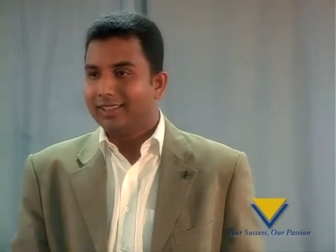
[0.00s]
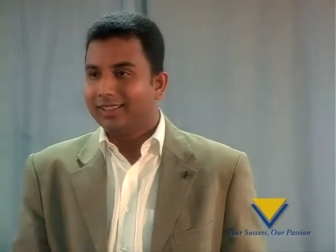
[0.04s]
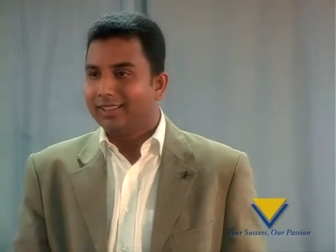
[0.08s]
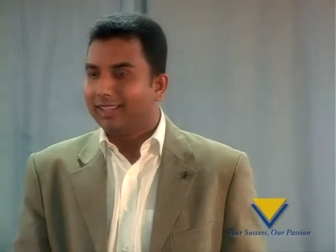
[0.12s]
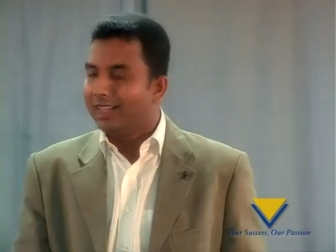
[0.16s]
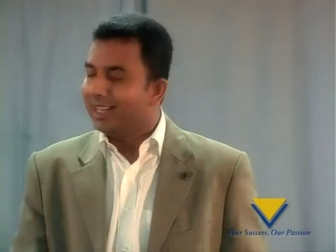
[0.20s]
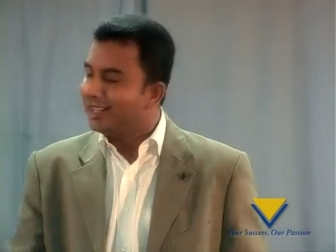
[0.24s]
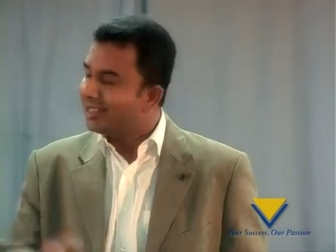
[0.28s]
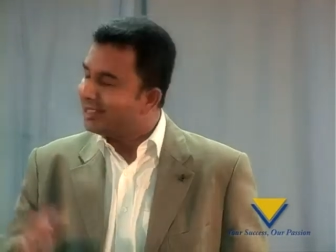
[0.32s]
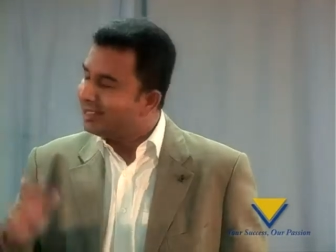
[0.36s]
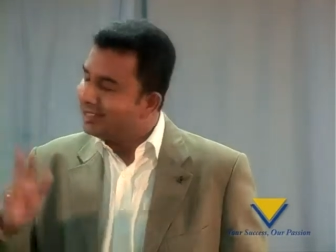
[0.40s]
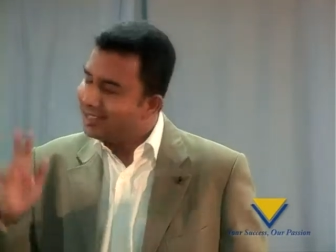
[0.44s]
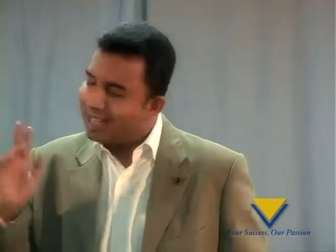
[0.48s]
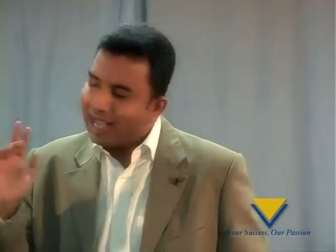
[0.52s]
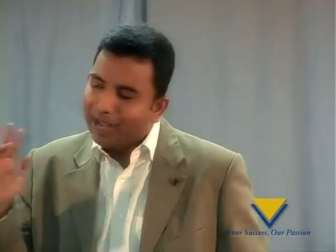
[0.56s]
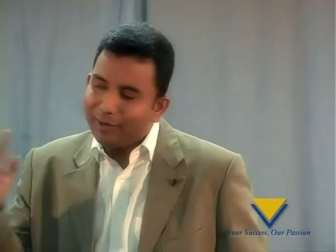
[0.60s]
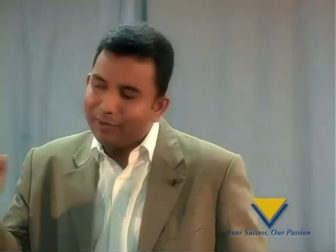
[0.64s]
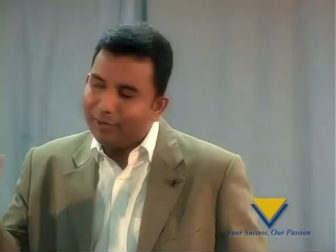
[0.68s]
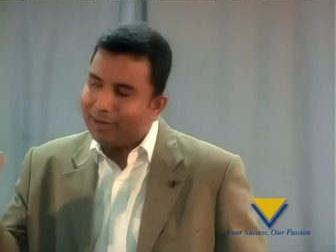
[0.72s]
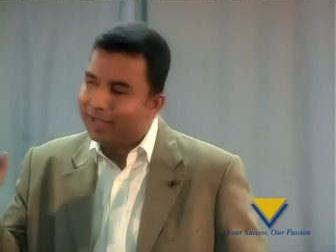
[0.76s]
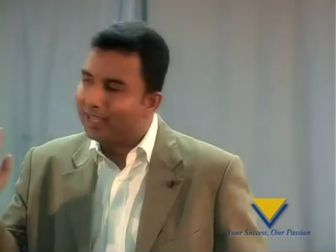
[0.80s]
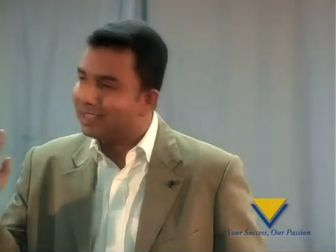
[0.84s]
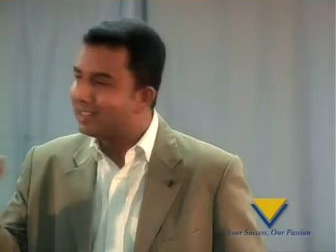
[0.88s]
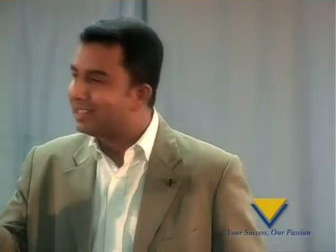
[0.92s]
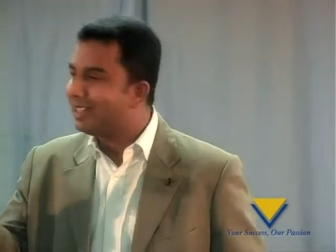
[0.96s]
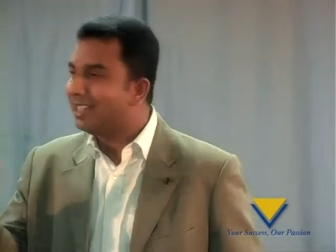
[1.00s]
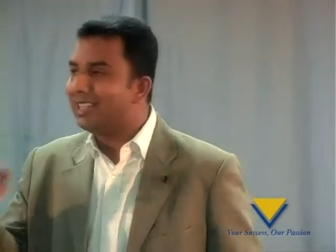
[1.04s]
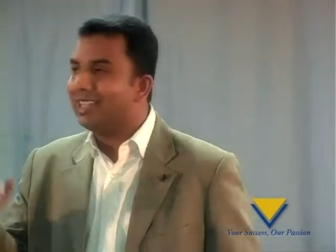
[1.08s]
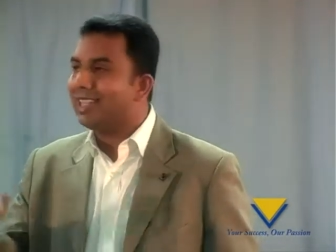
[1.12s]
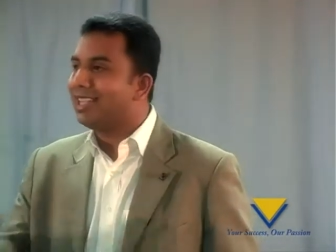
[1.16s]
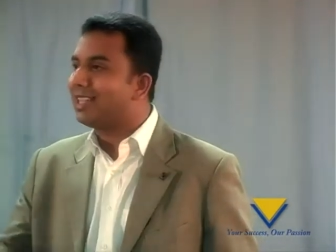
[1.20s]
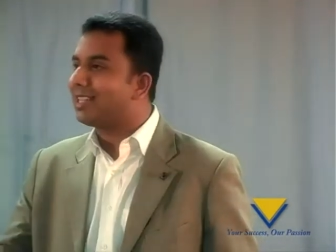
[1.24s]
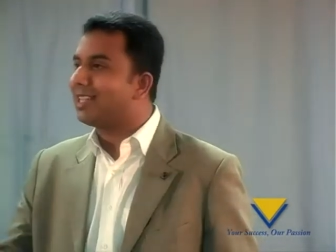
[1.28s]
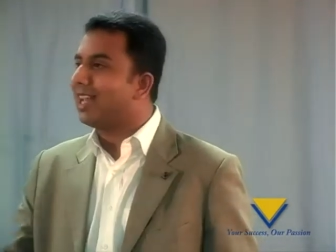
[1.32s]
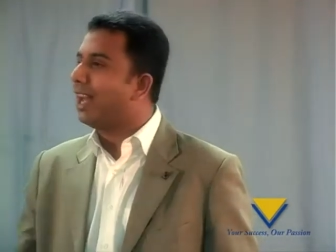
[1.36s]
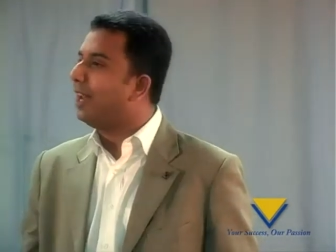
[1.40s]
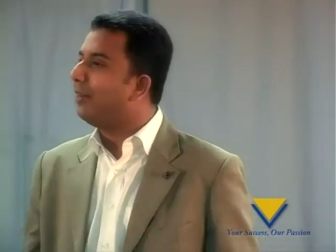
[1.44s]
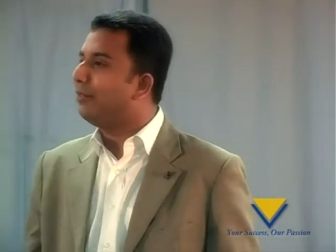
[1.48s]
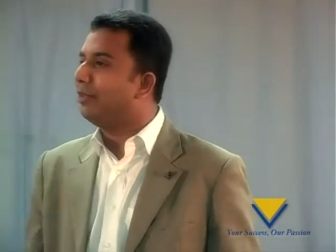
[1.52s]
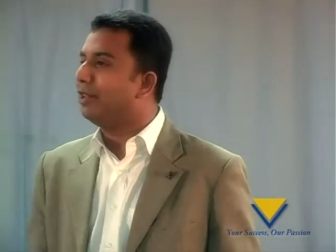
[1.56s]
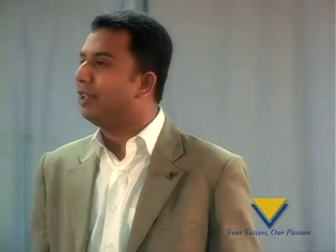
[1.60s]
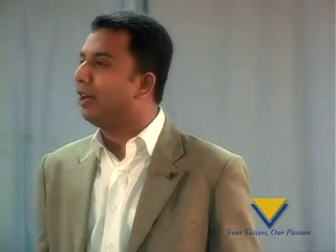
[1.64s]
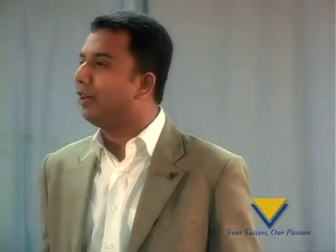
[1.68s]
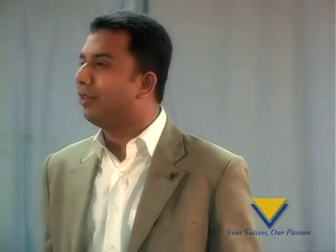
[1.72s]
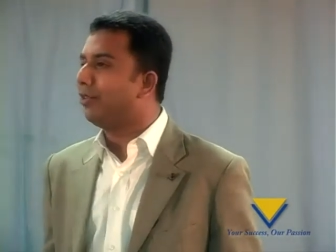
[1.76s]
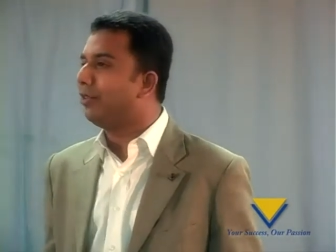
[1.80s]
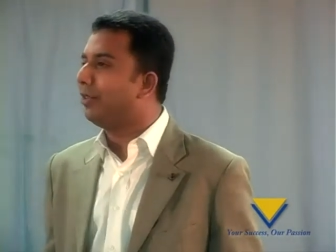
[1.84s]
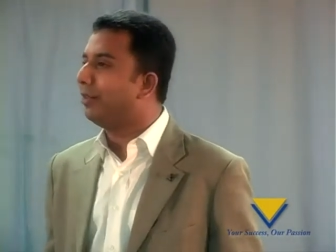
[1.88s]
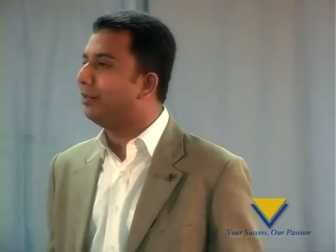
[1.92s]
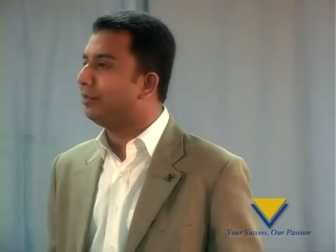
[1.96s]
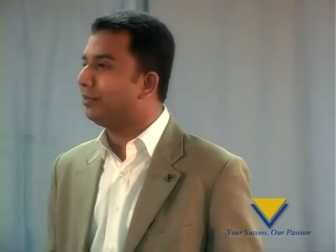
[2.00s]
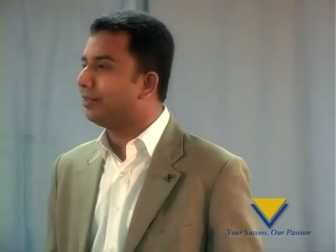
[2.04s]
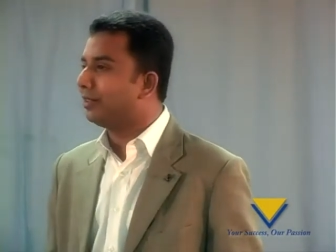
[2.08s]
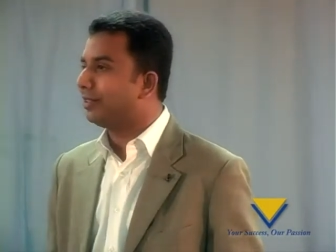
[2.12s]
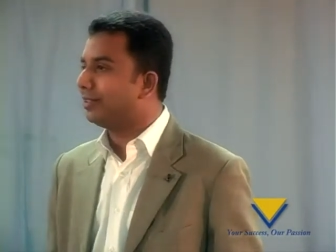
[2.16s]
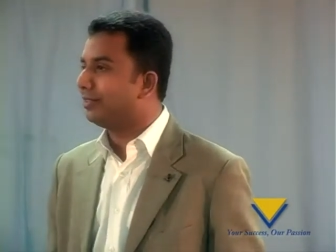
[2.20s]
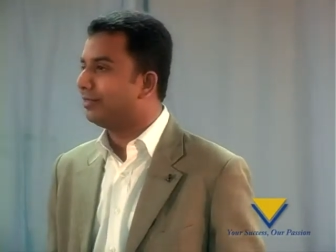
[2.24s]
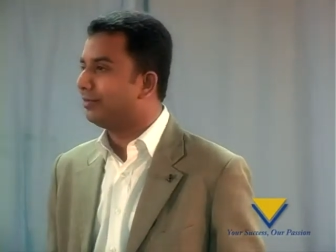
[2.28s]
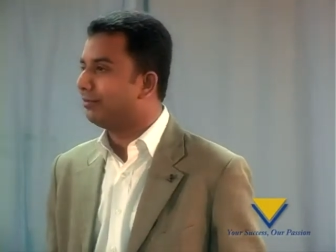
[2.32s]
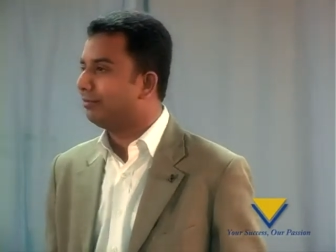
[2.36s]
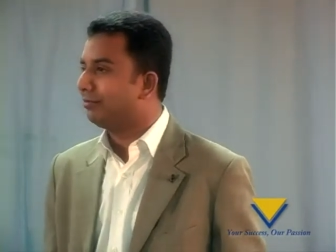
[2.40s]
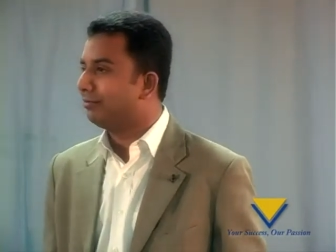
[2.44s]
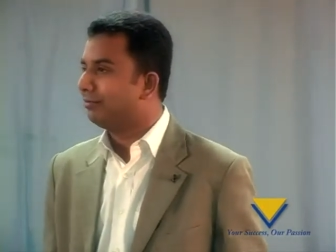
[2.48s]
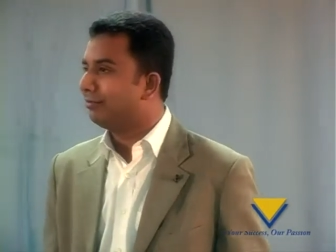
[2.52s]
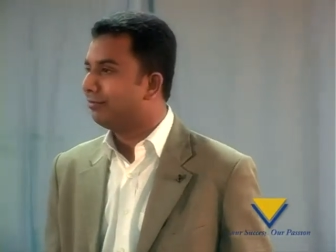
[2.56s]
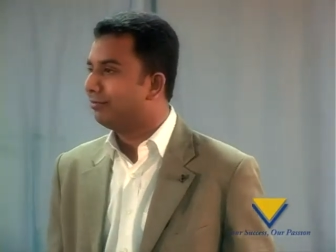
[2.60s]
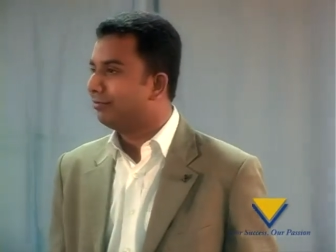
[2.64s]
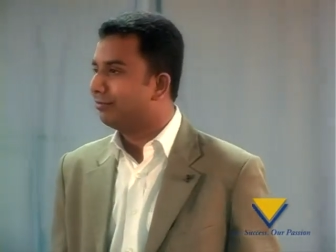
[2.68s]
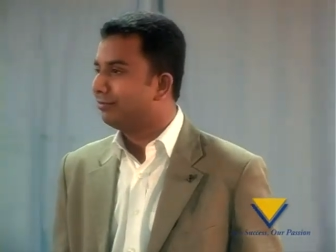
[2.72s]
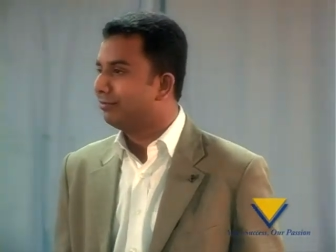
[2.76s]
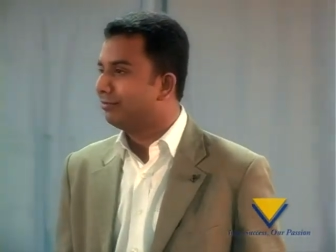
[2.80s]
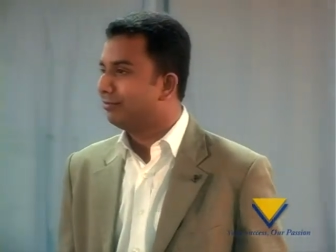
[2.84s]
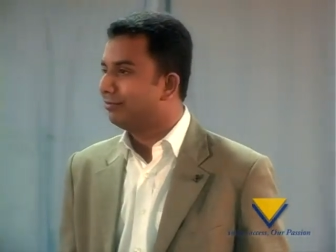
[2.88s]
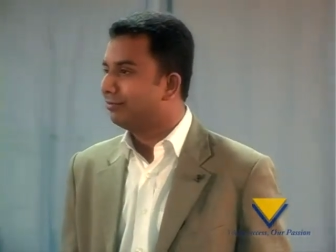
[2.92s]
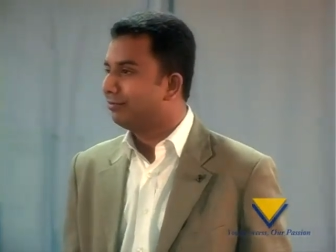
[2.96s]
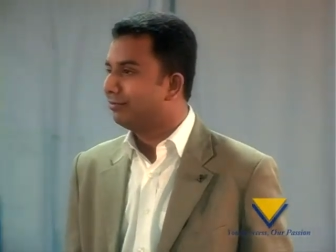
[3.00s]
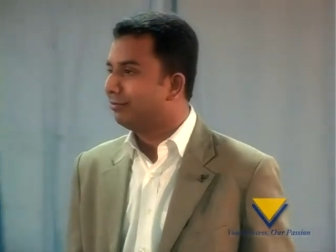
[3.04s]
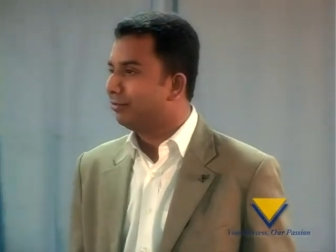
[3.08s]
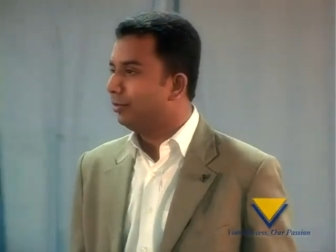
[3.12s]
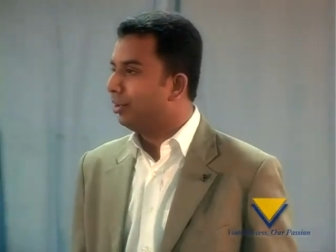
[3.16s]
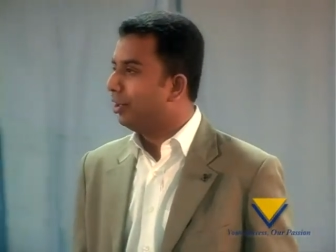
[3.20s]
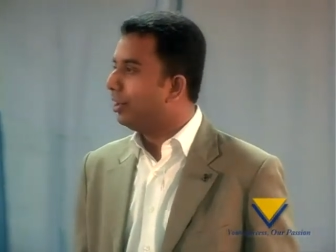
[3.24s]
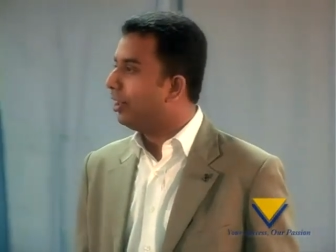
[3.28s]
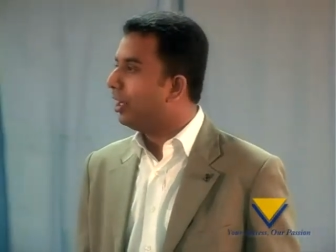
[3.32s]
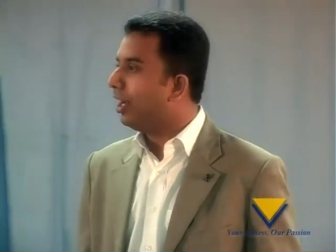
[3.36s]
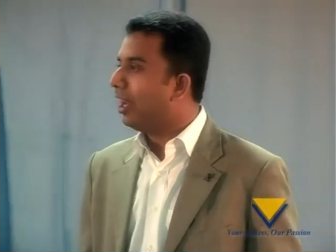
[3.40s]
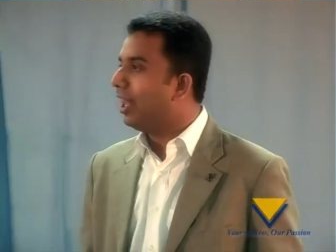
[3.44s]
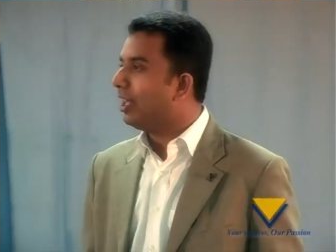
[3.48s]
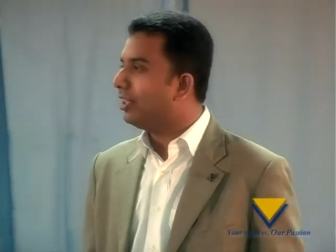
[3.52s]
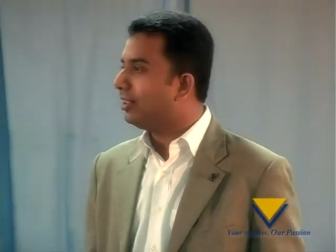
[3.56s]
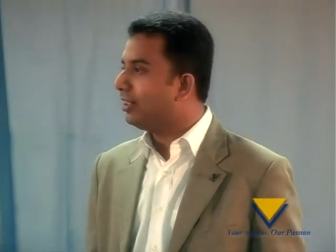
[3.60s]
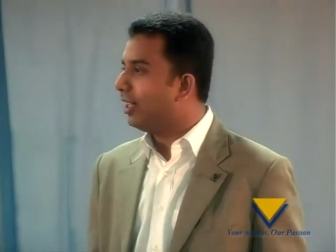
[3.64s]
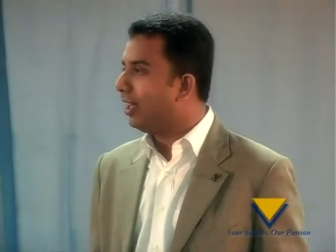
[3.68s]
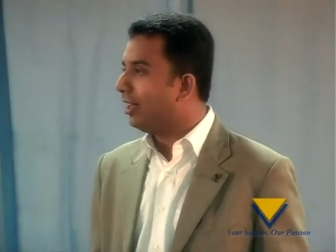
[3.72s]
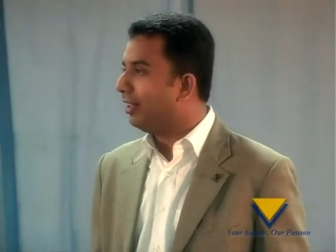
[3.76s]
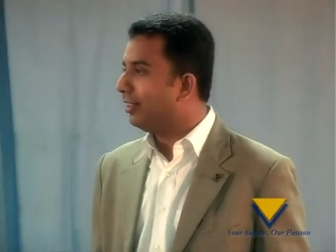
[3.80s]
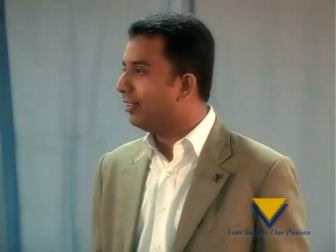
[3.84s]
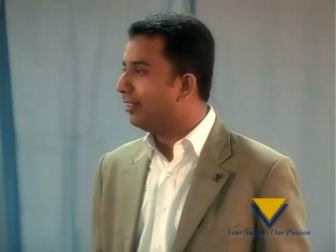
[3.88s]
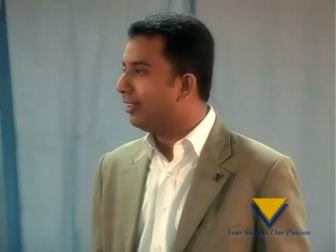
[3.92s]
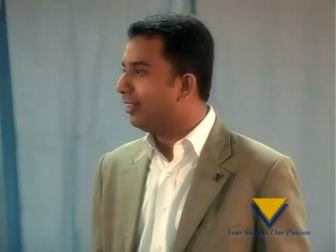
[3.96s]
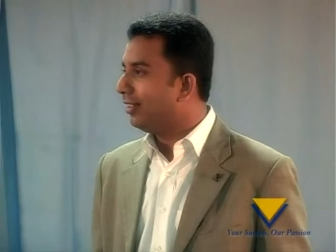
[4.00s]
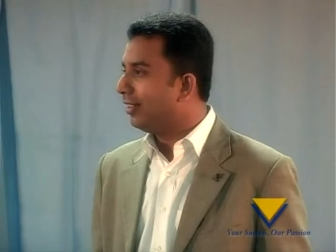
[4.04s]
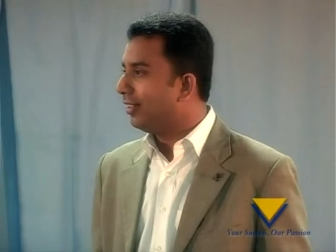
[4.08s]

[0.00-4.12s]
There's never a single child without dreams. Do you realize that?